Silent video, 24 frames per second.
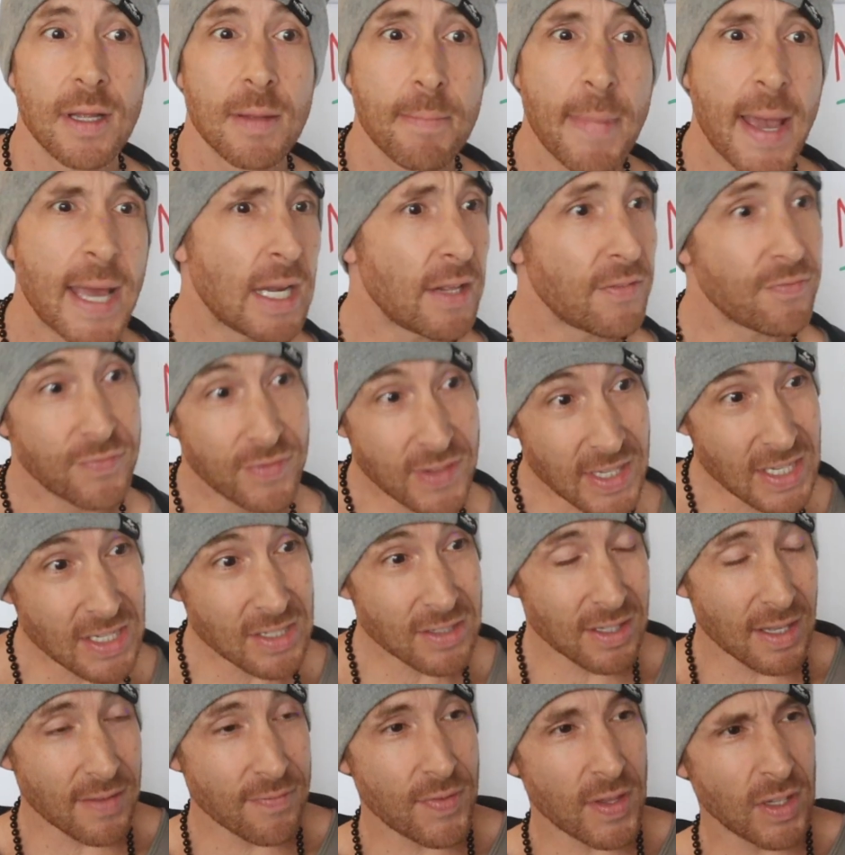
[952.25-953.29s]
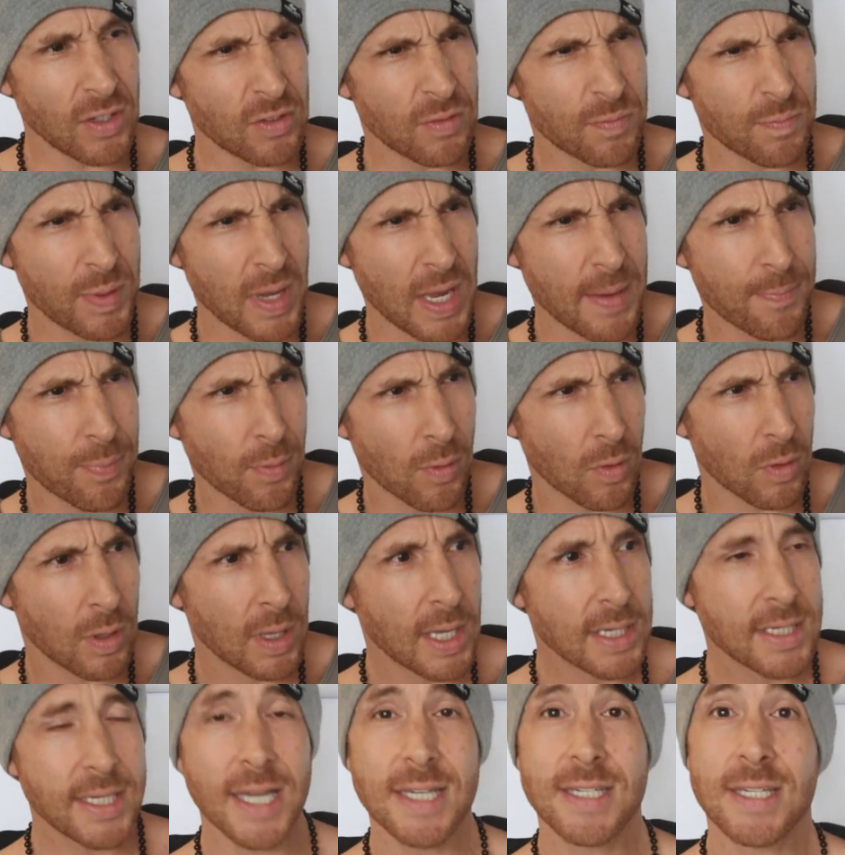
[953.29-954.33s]
Man, if these people
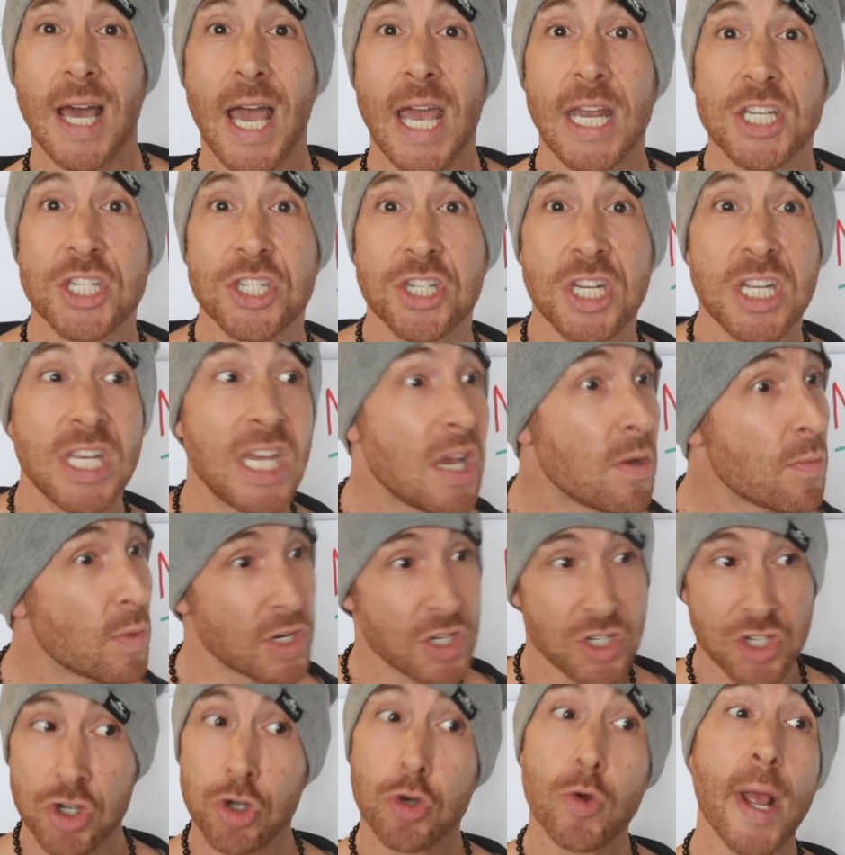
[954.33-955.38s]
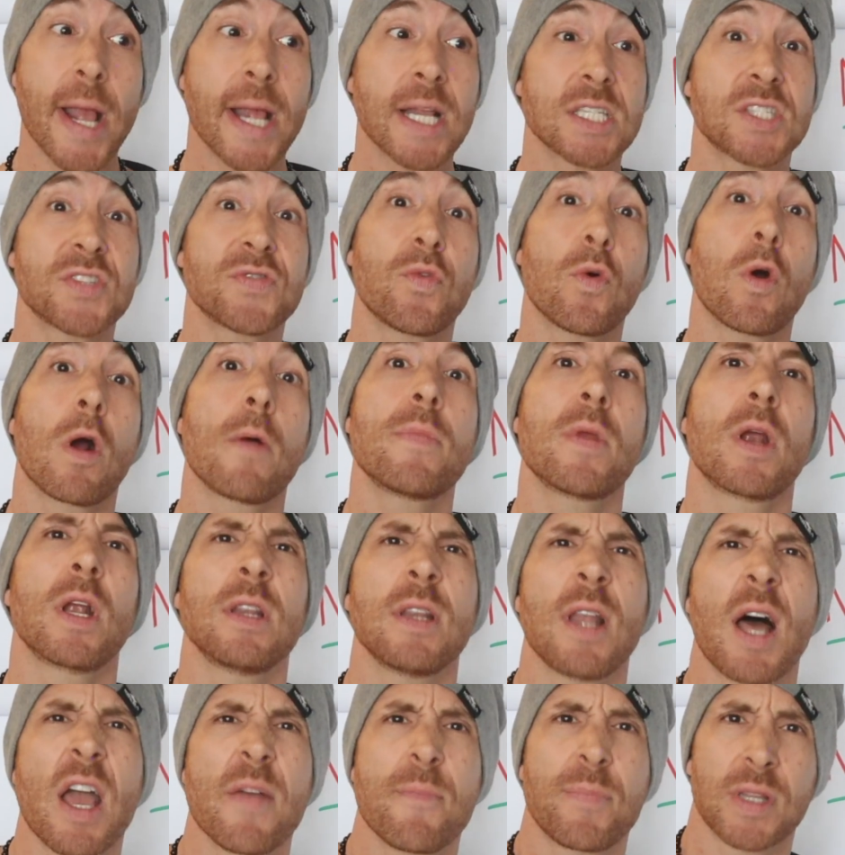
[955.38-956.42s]
did Tai Chi, it would transform their
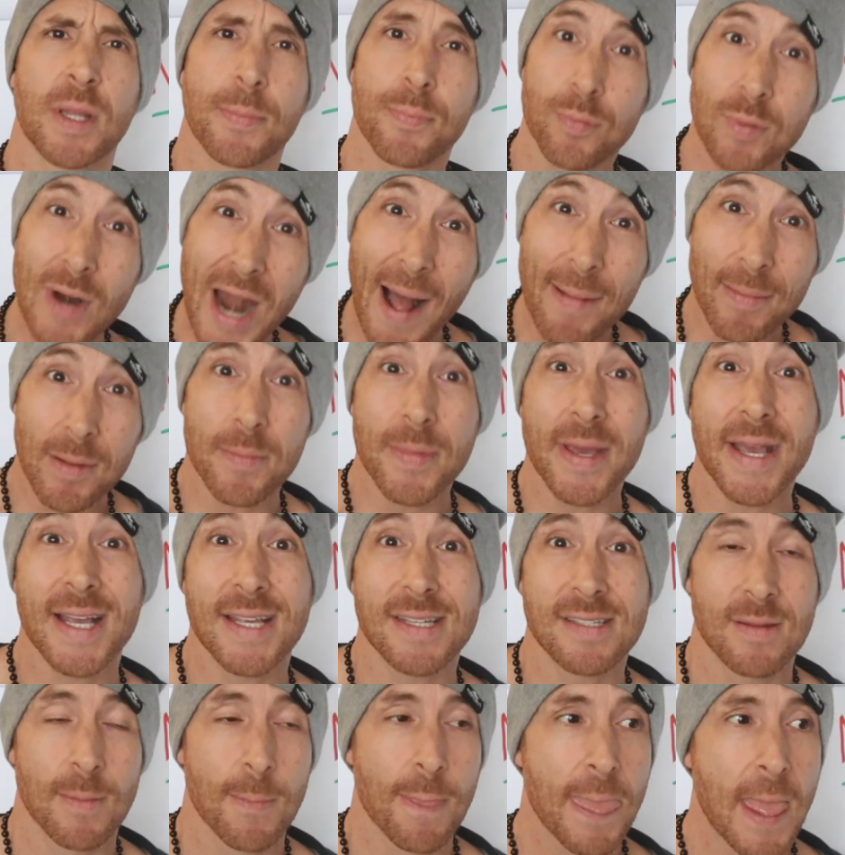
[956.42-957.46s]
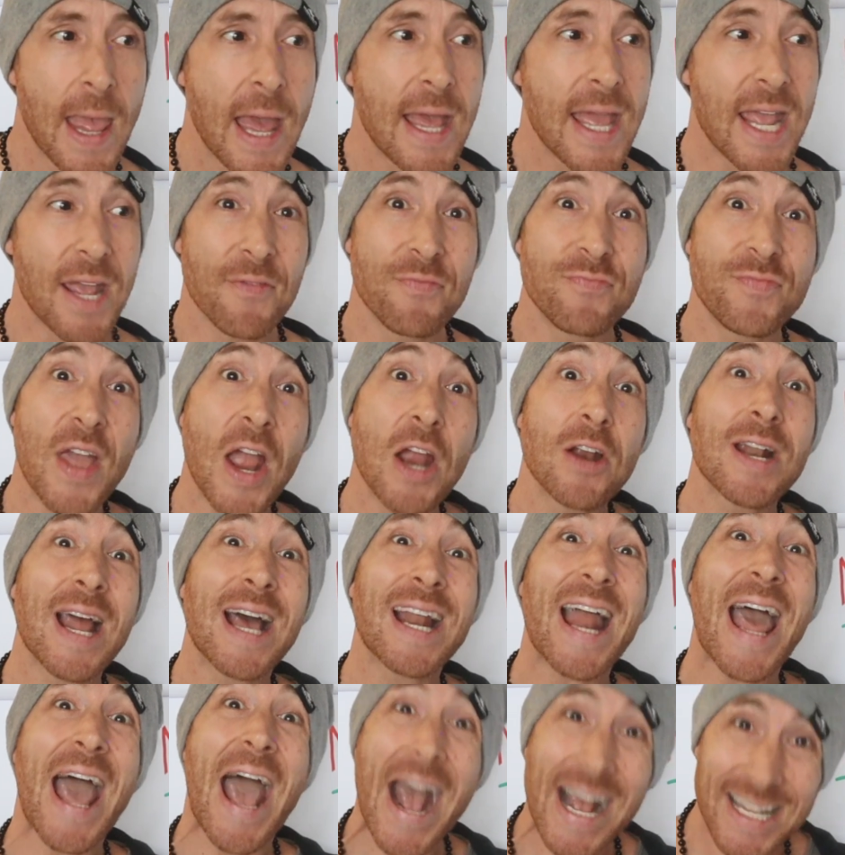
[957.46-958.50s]
life. But the problem is, if they're
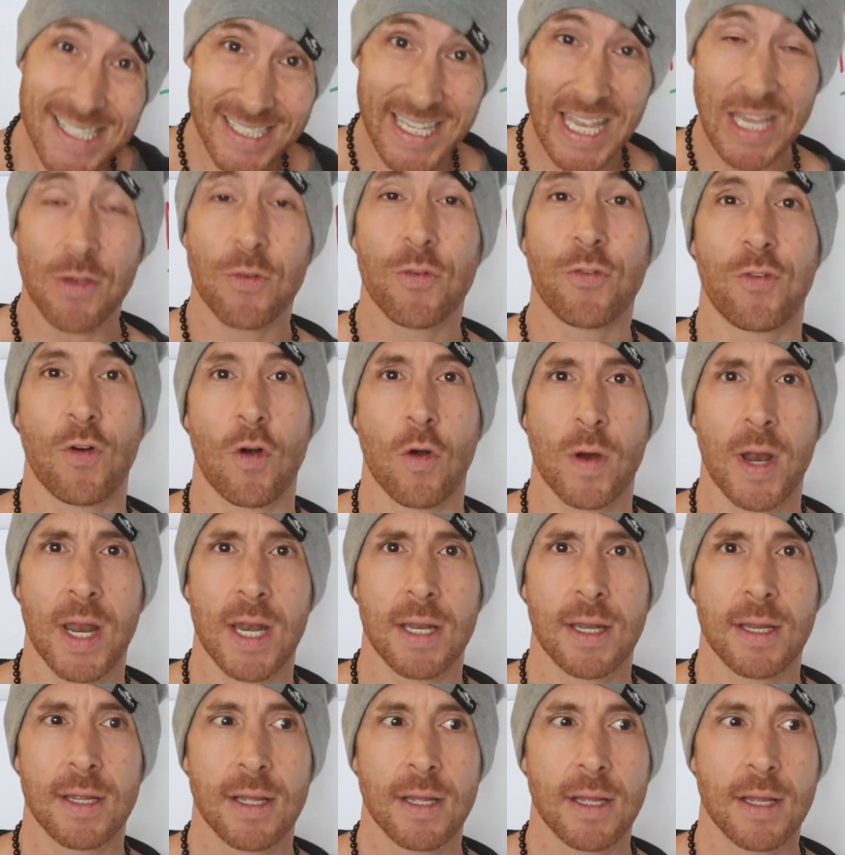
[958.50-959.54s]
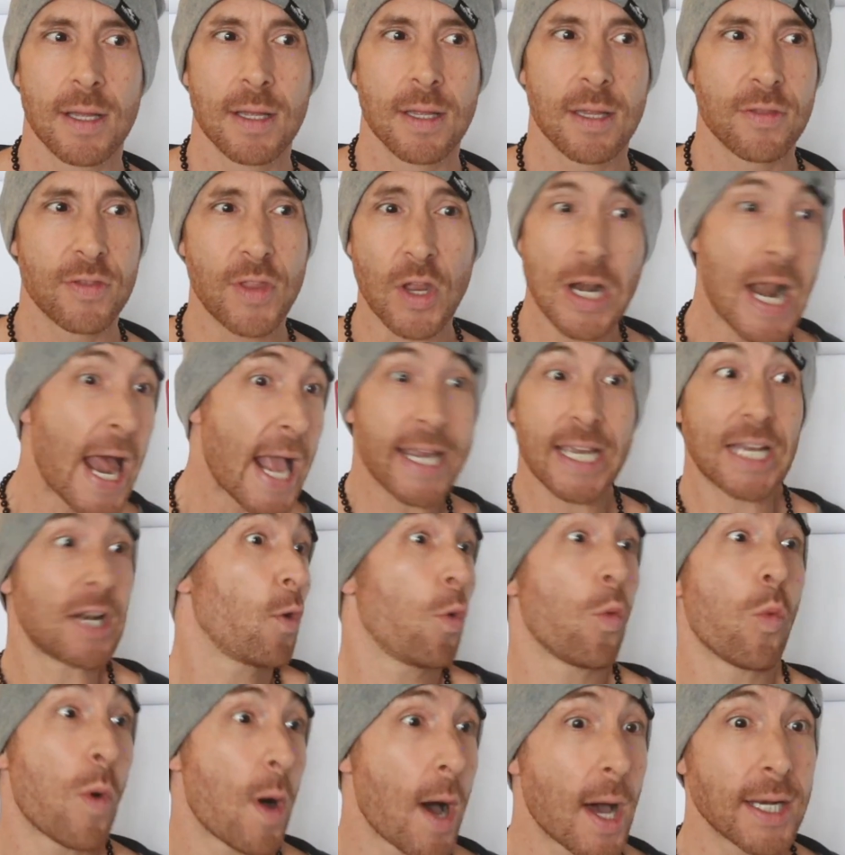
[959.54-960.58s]
not asking for it, they're not going
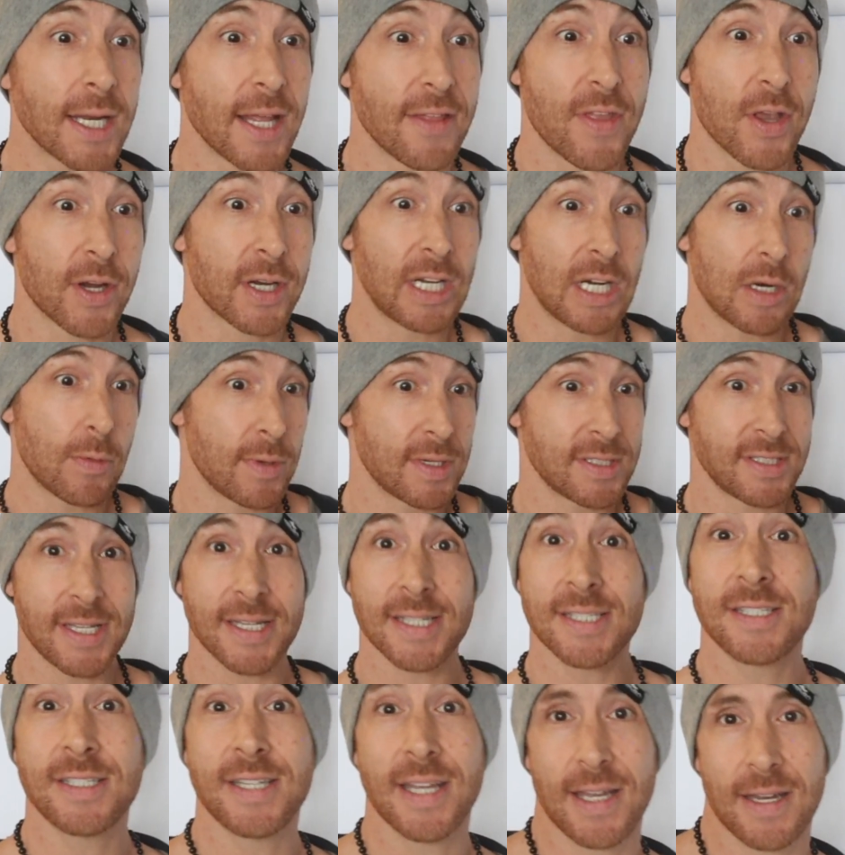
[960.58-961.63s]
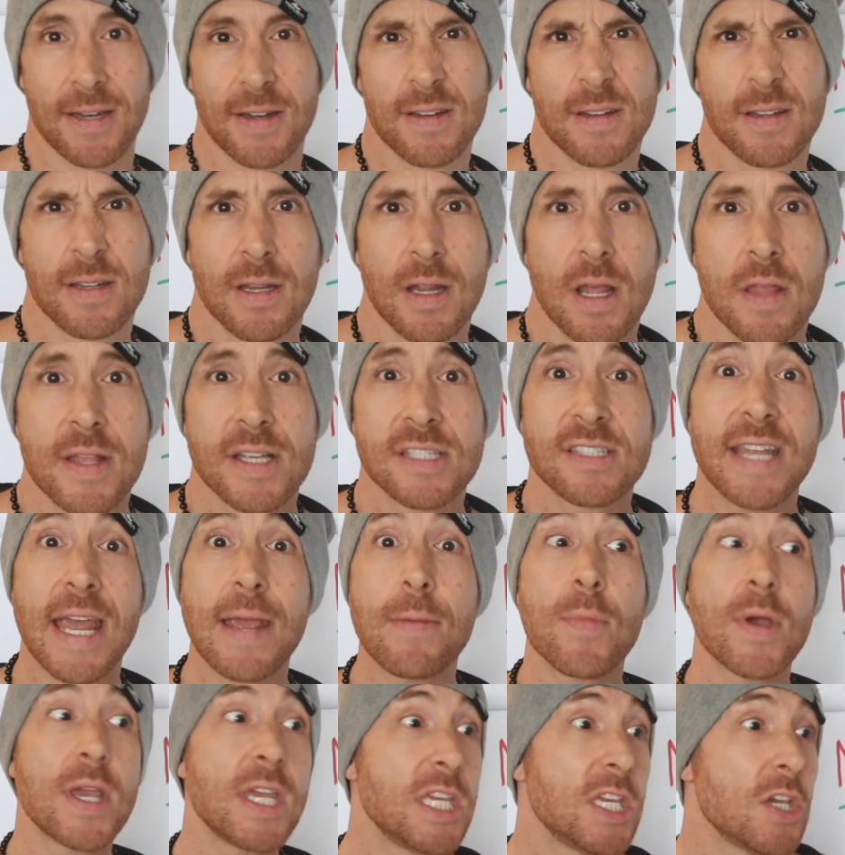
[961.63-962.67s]
to want it. They're going to resist it. The
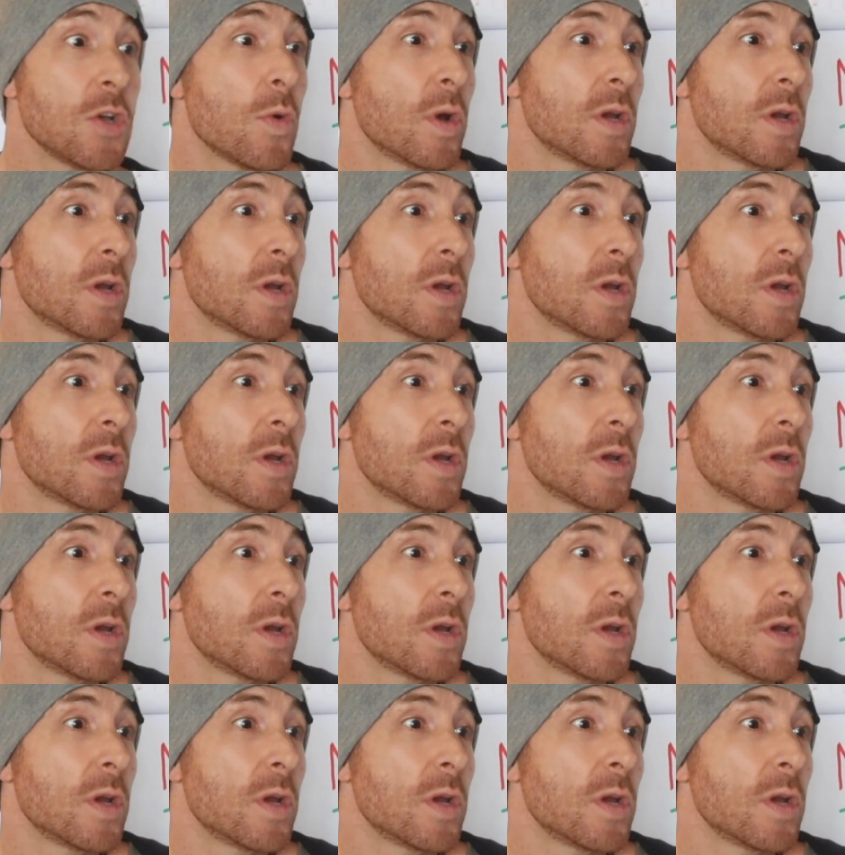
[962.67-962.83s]
same way you